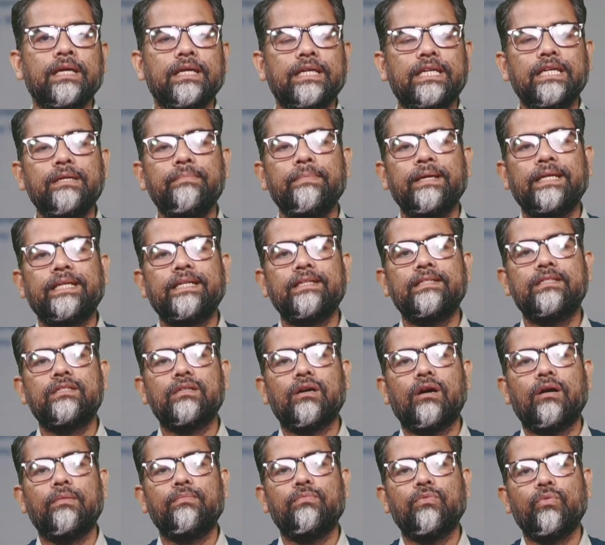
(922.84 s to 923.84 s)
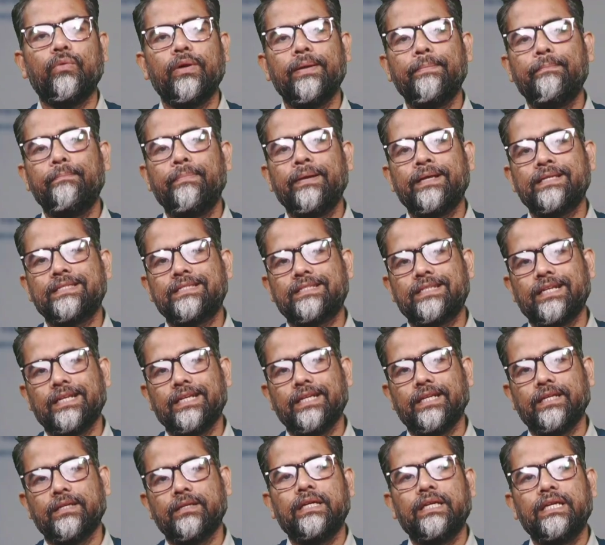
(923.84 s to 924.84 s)
Key methods of web-based
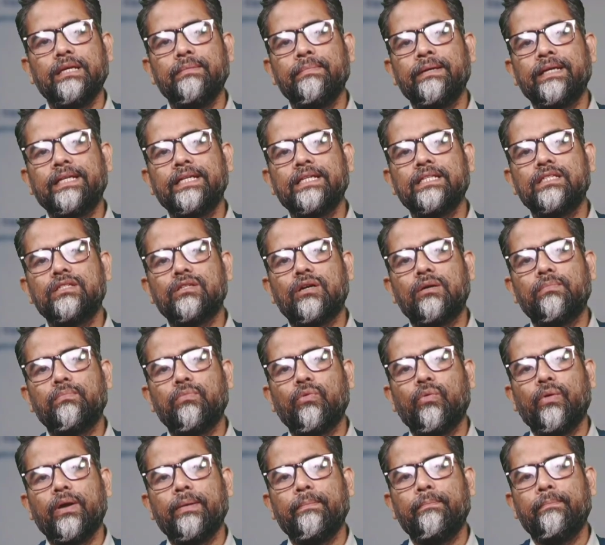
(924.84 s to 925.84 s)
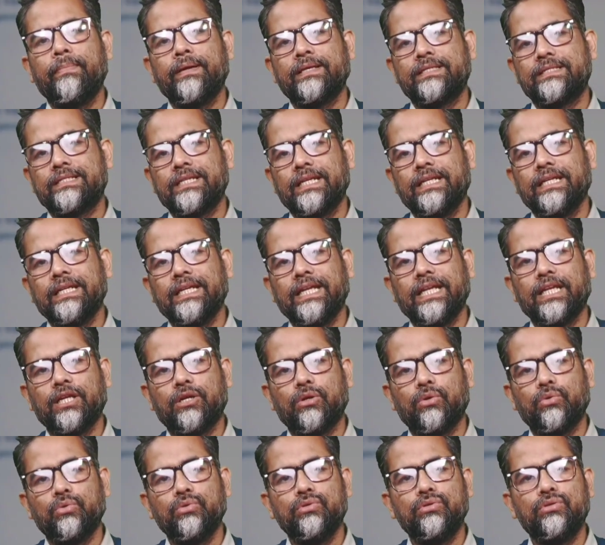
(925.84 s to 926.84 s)
training. Key methods of web-based training
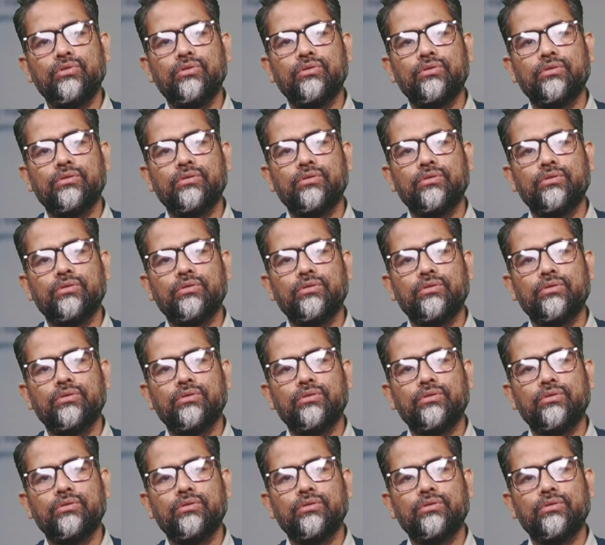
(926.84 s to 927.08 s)
include